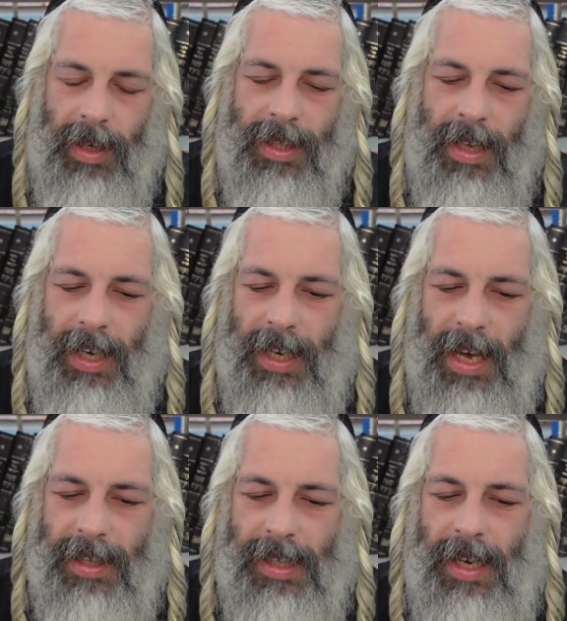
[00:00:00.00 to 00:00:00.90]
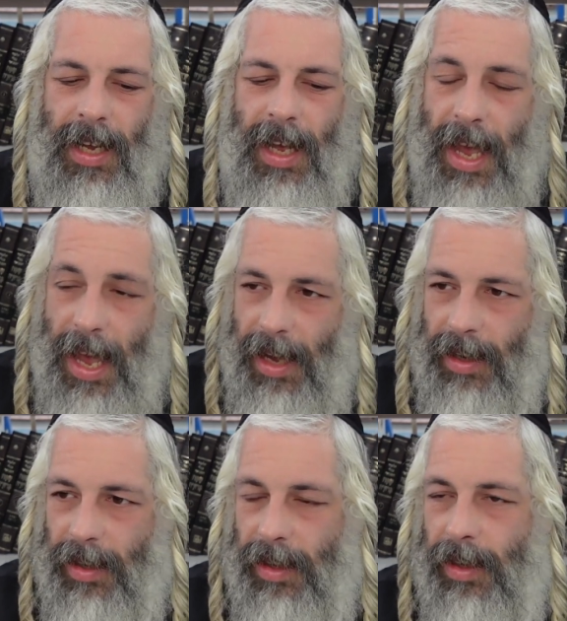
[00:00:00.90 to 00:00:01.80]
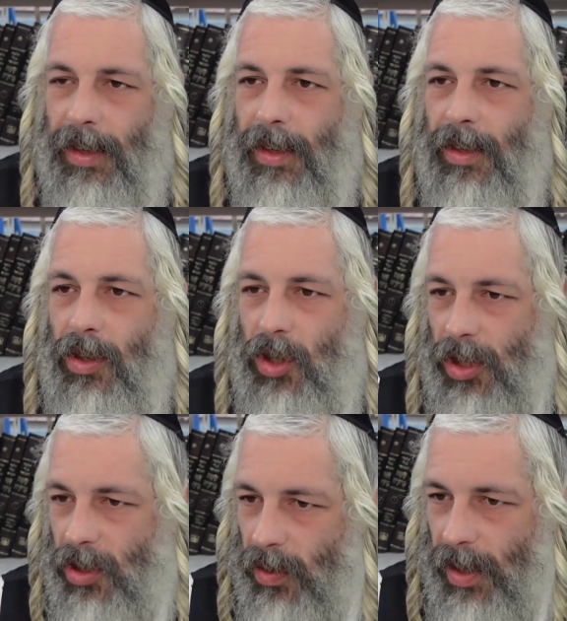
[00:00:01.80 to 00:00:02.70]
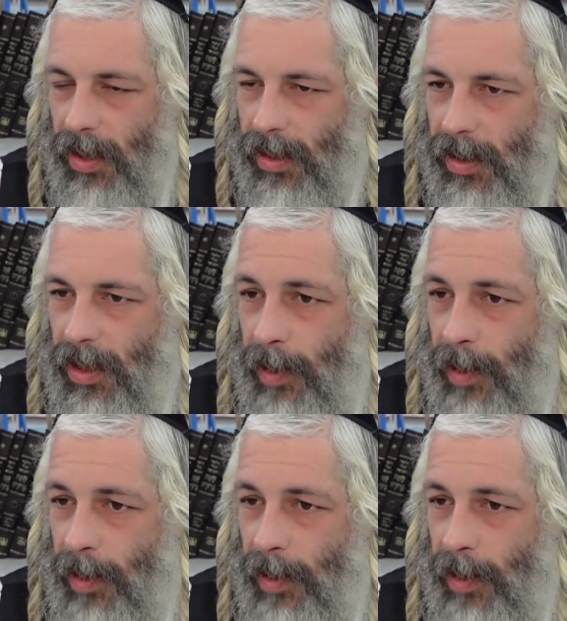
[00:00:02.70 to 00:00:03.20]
it's not that God said hey, you should do this.